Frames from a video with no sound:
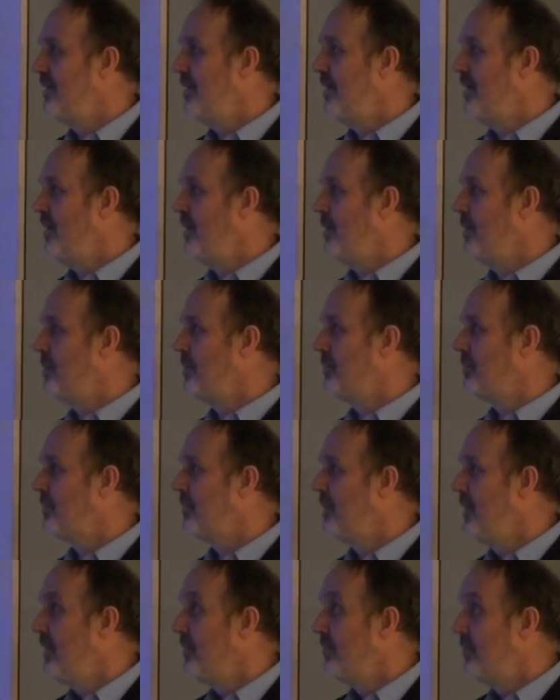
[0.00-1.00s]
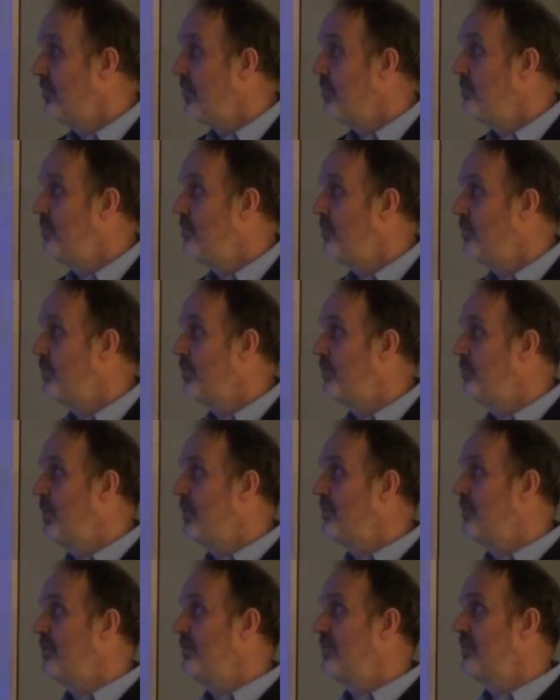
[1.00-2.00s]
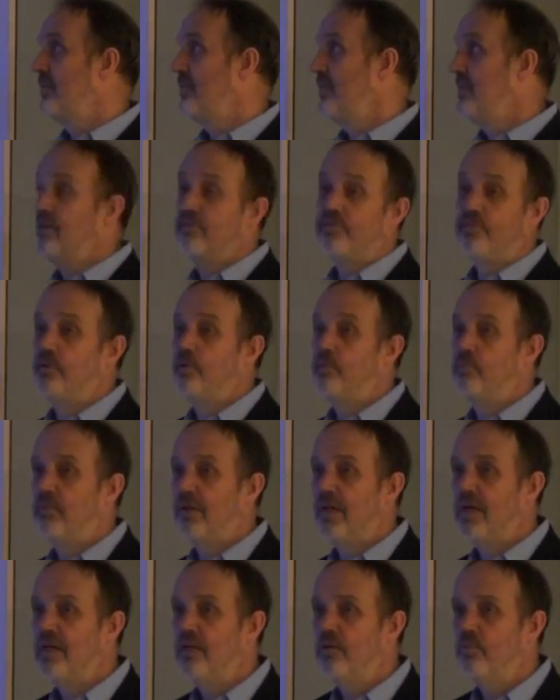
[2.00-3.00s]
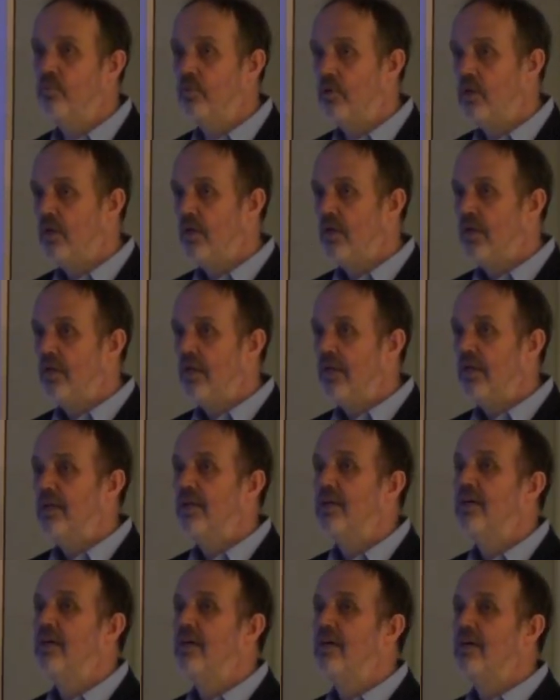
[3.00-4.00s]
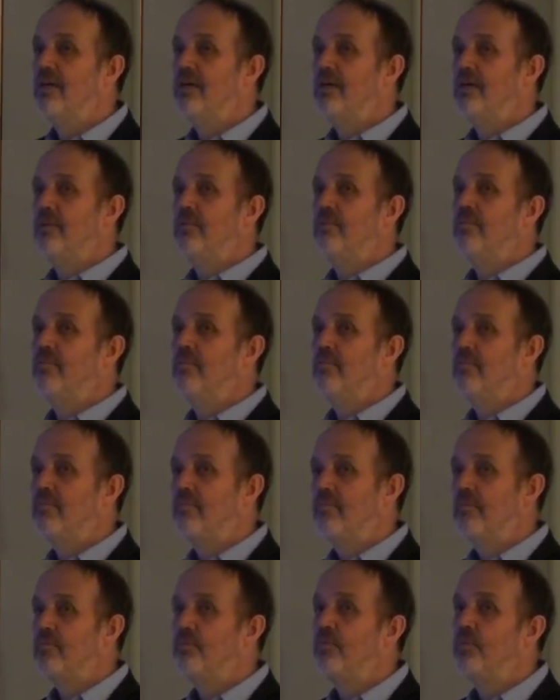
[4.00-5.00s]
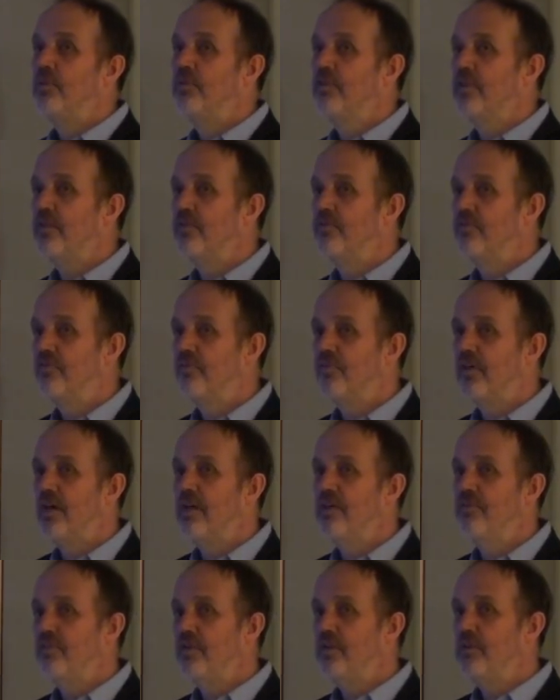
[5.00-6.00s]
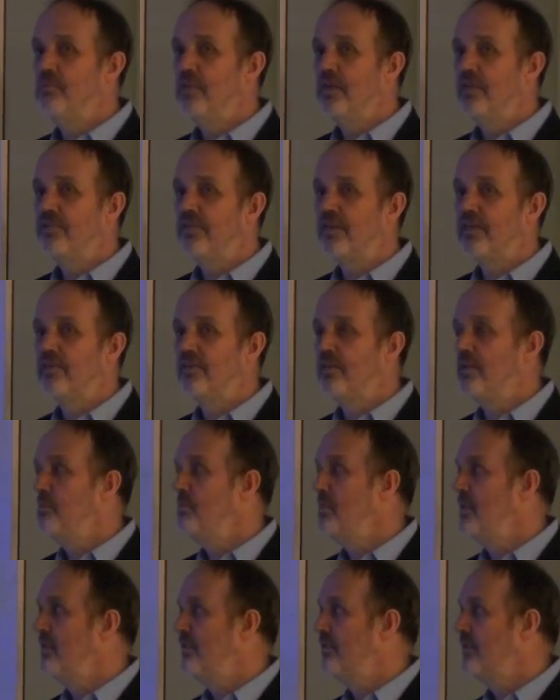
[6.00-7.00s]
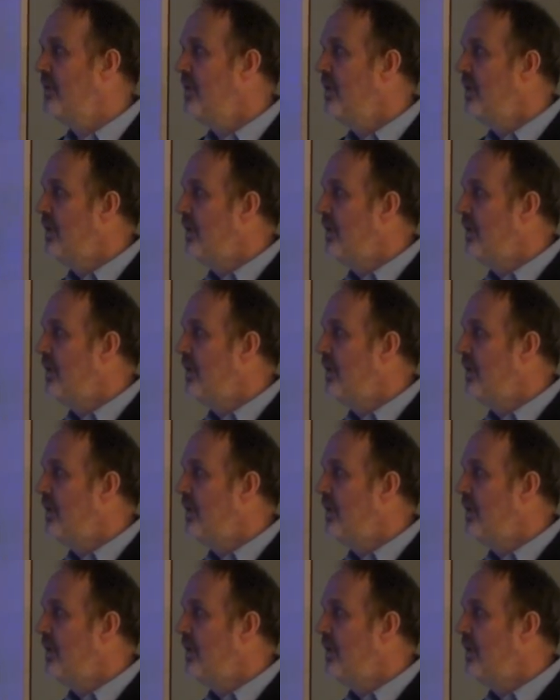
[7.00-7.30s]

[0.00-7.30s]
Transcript: Um, some respondents never reply. Uh, you send five emails, six emails.